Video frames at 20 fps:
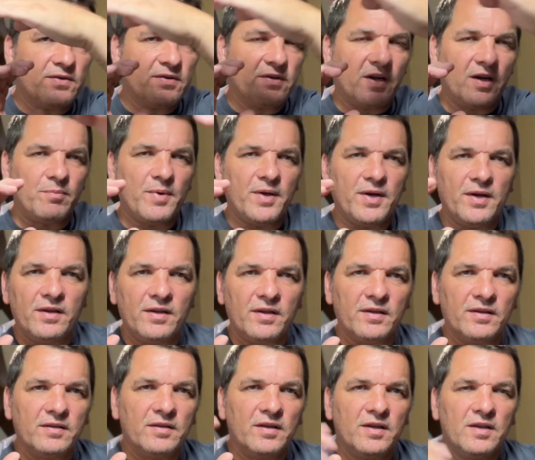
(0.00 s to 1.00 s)
coming
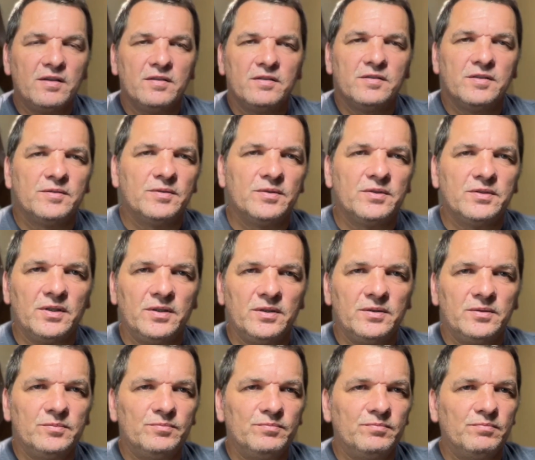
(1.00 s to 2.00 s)
in. So
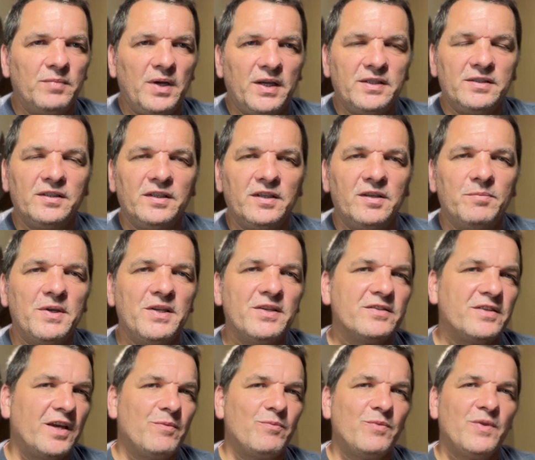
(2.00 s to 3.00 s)
basically it'd be the
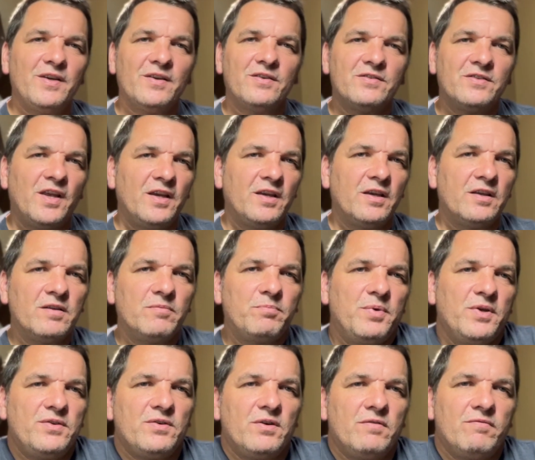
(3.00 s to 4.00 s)
same thing as taking a
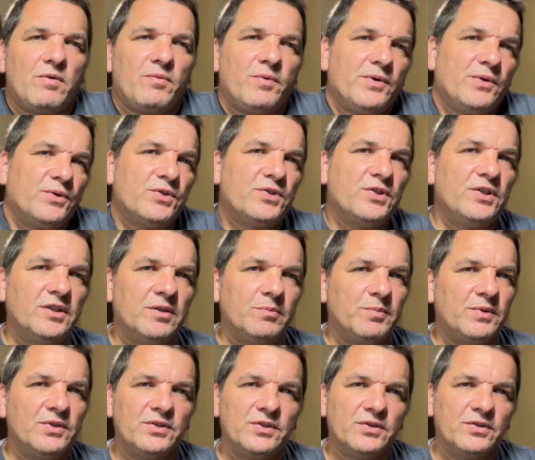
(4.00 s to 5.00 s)
picture of a real ship.
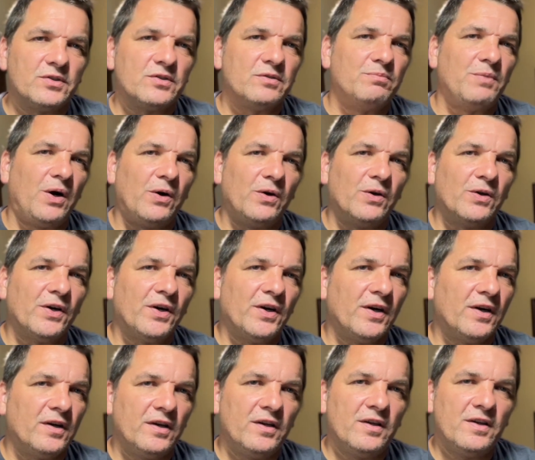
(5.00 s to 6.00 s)
It's just
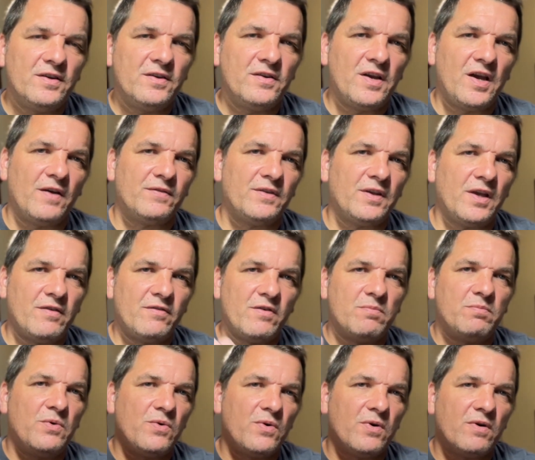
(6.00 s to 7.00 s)
smaller, and you have to have it
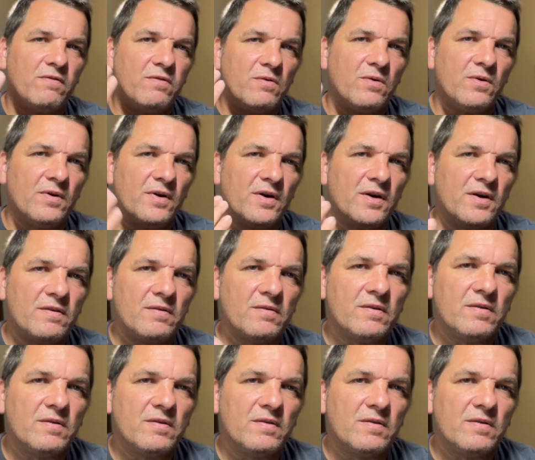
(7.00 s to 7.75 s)
more in the foreground.